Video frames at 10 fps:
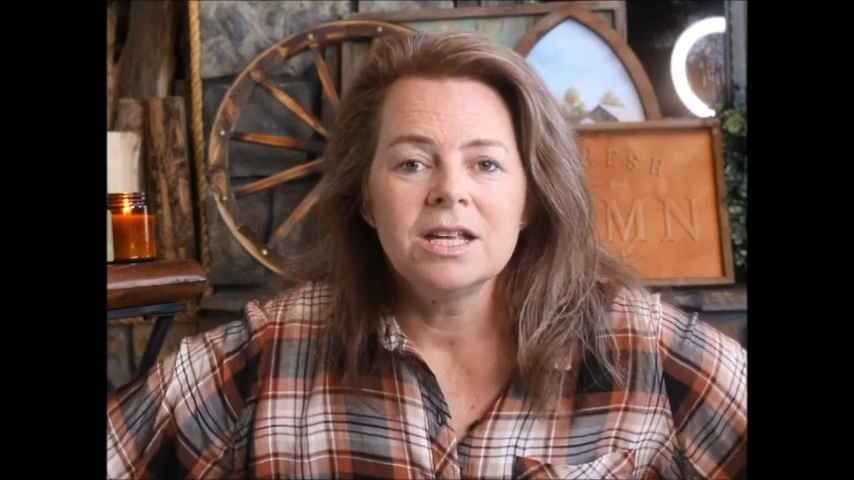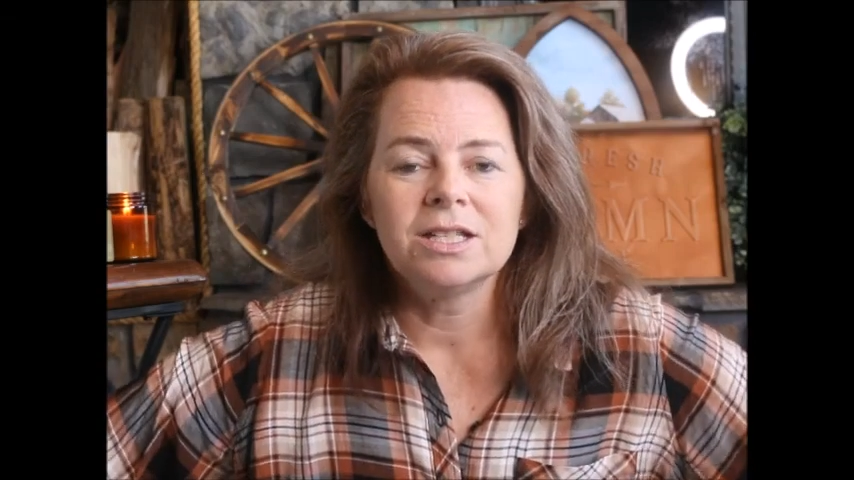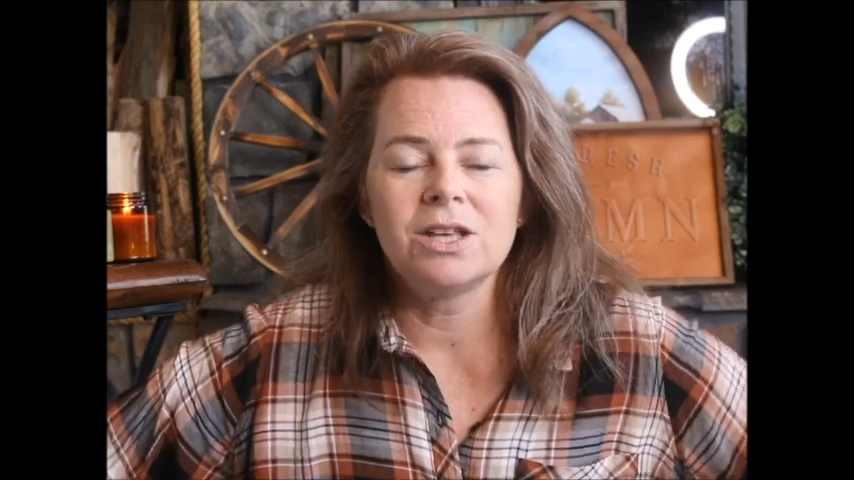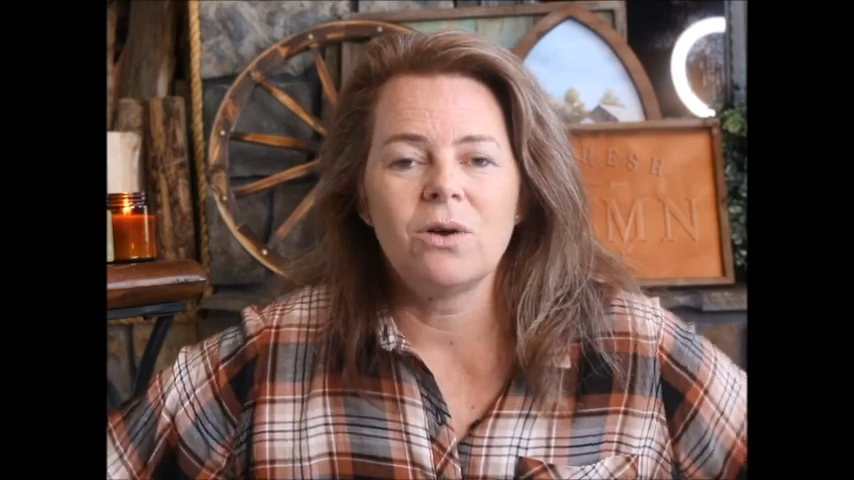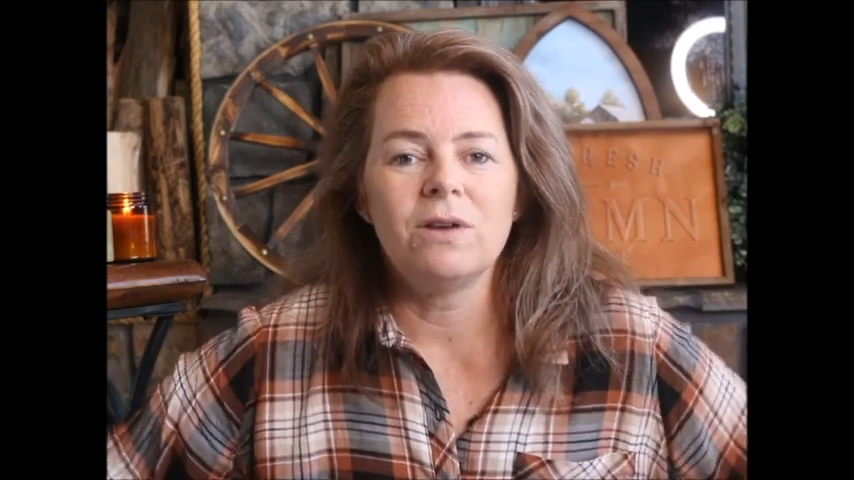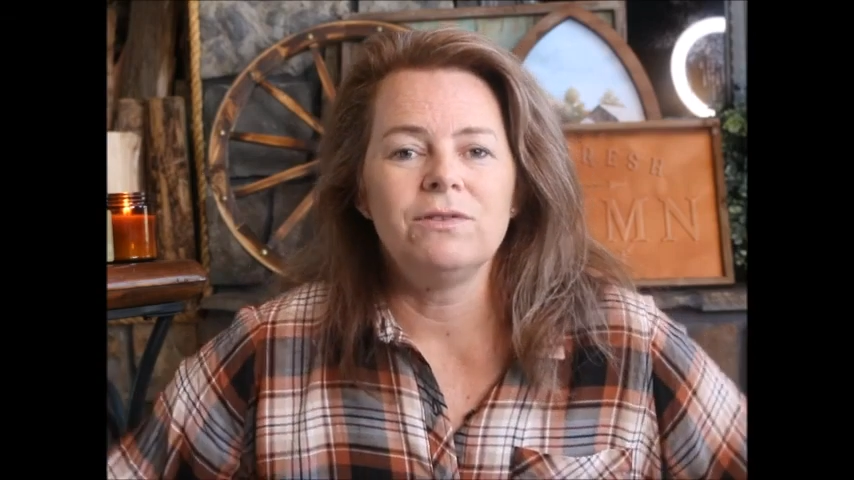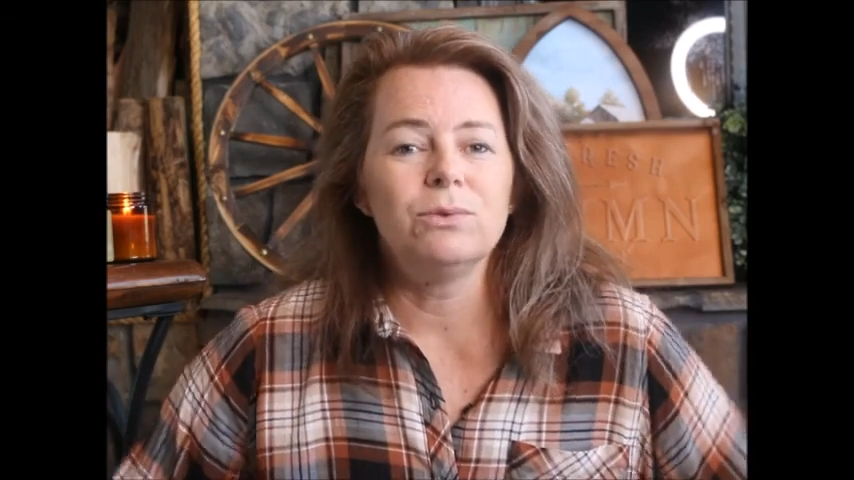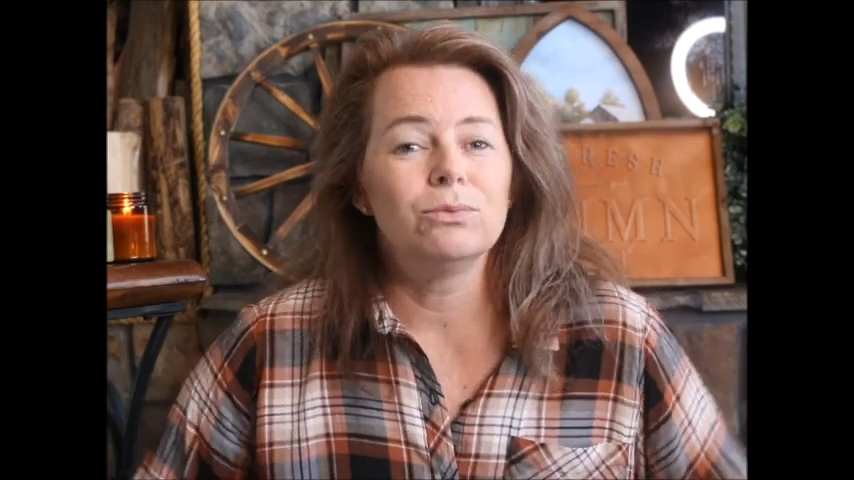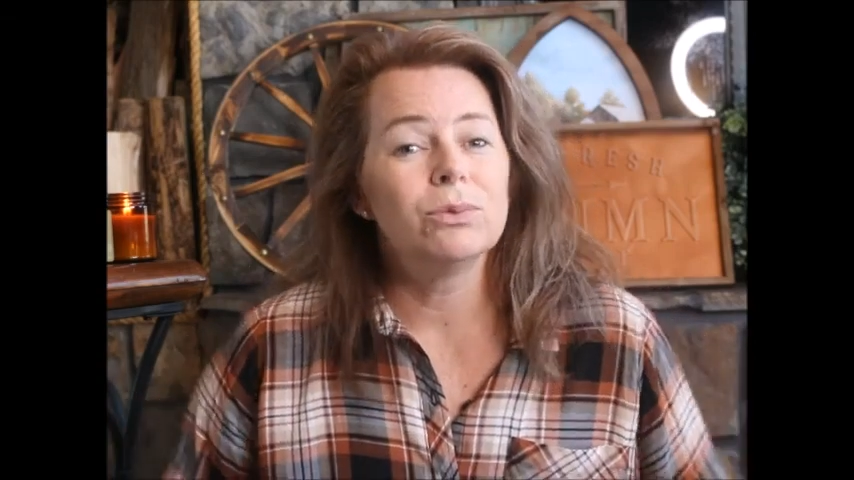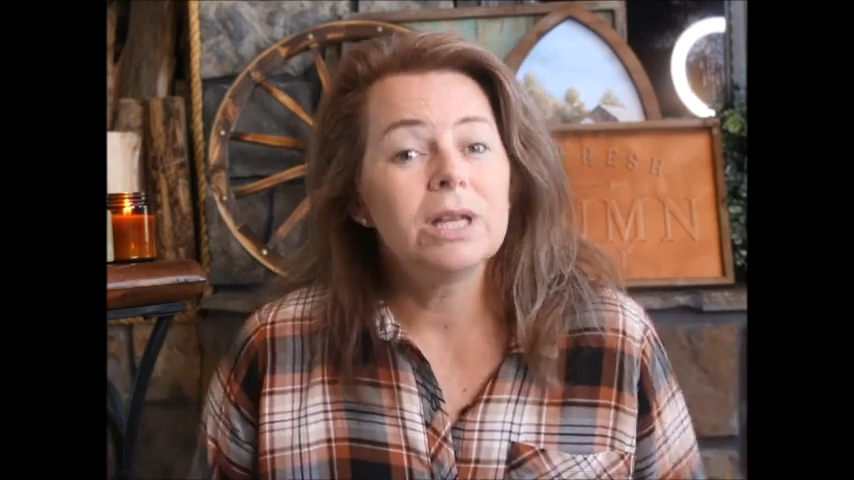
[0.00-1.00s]
So, if you
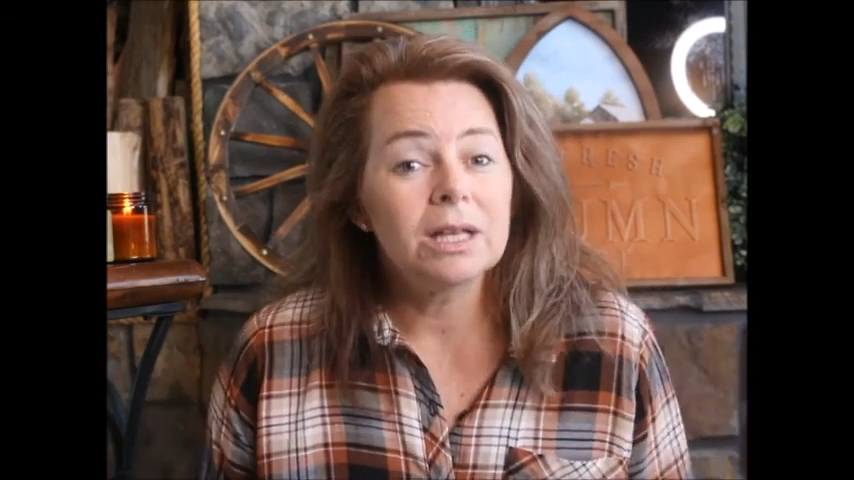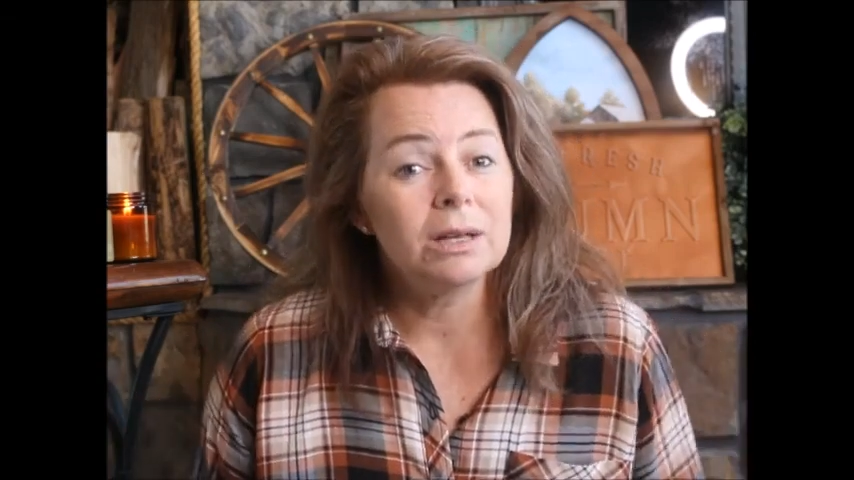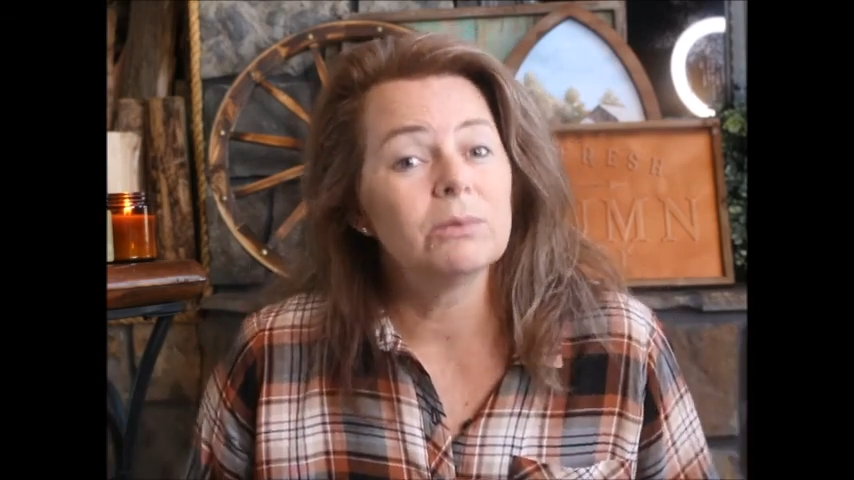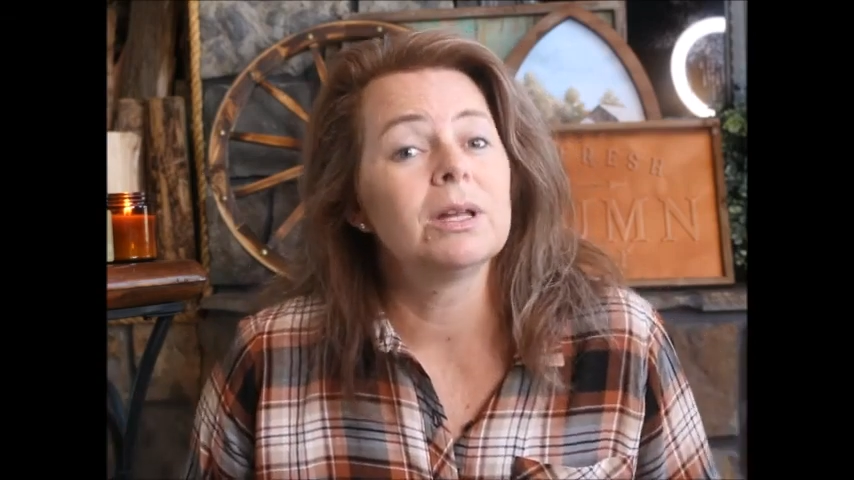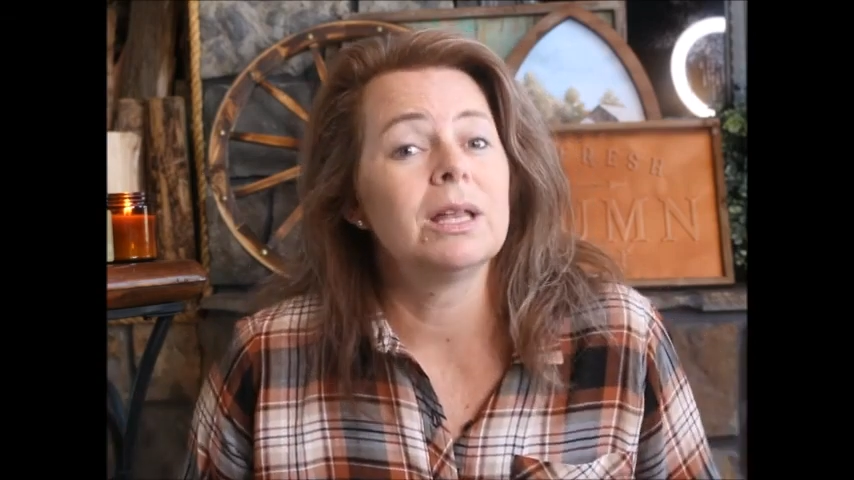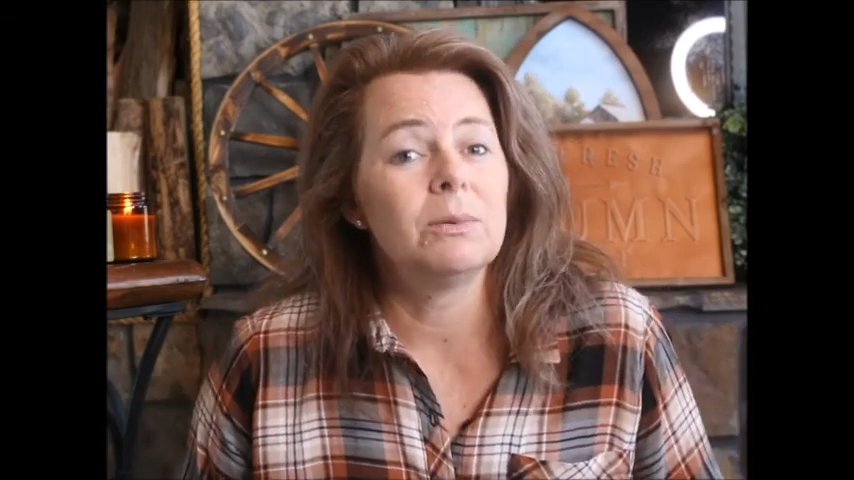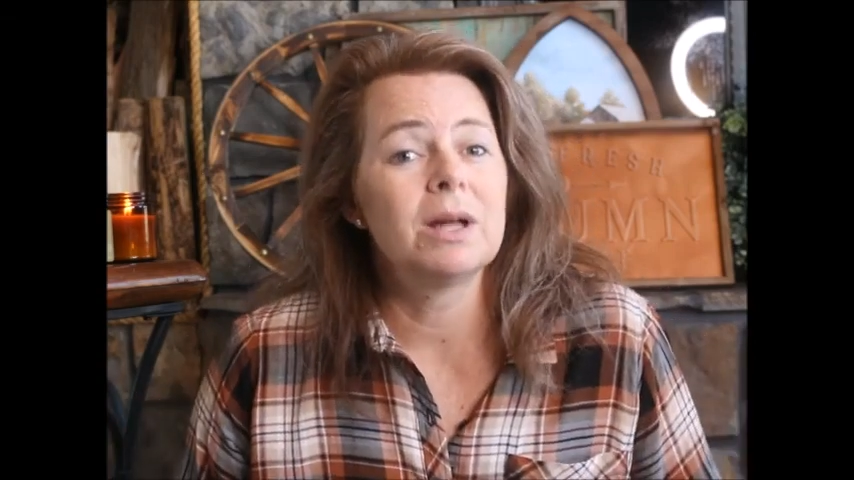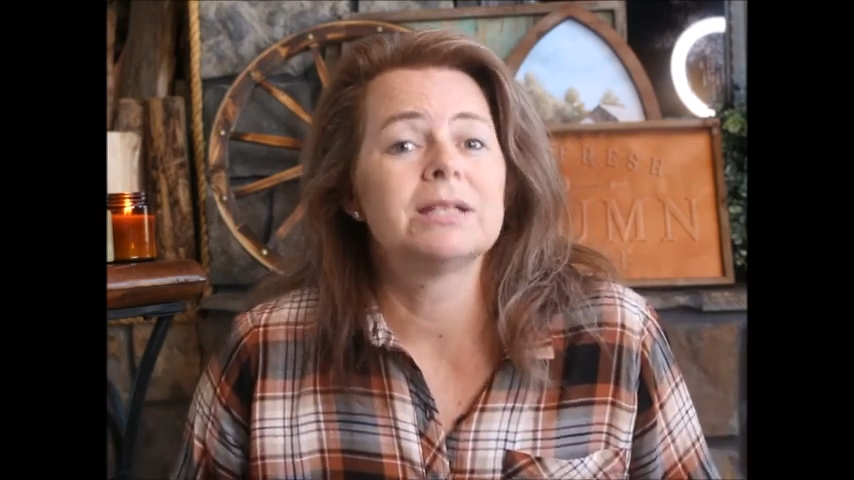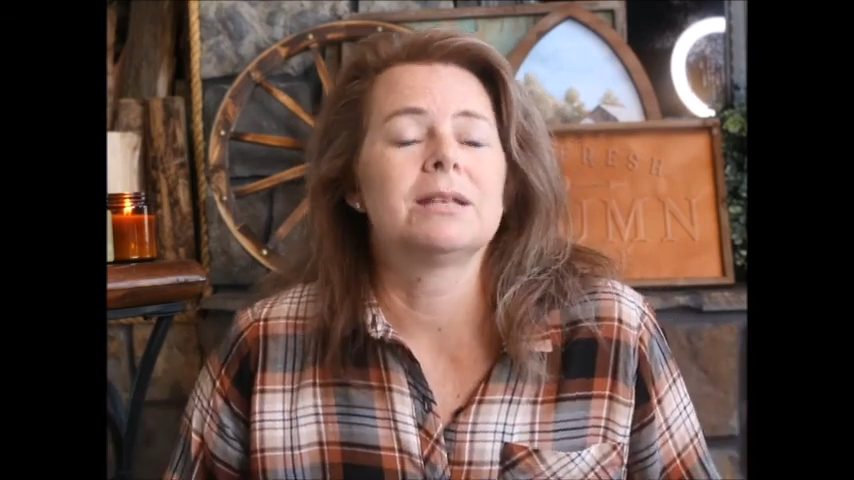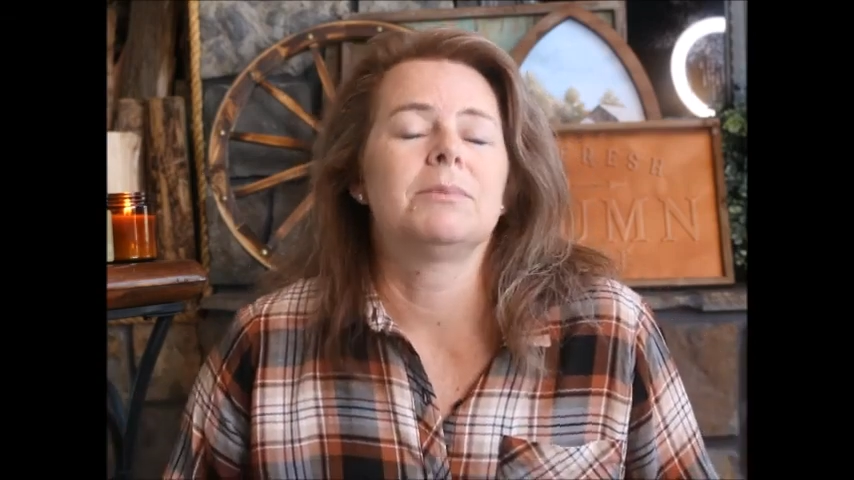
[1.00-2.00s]
really, really
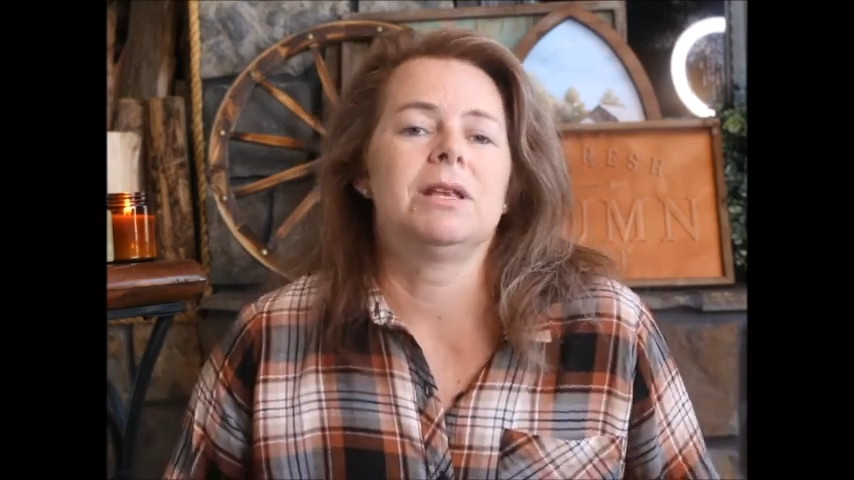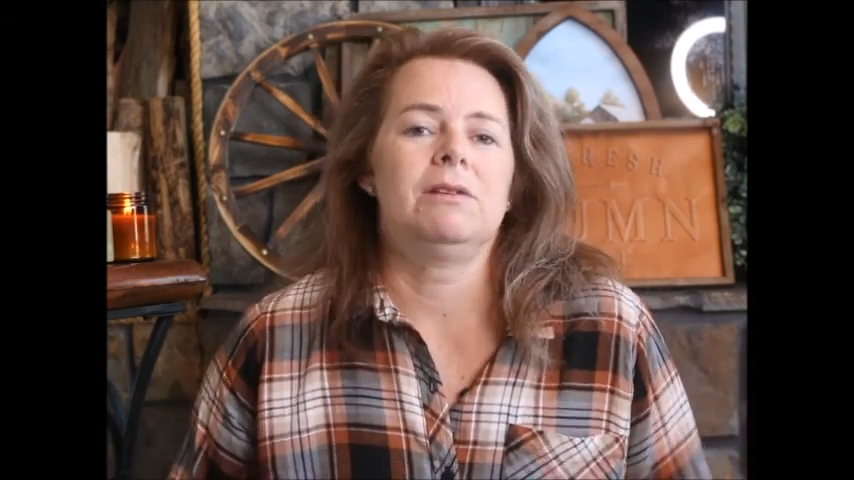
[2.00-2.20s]
want something,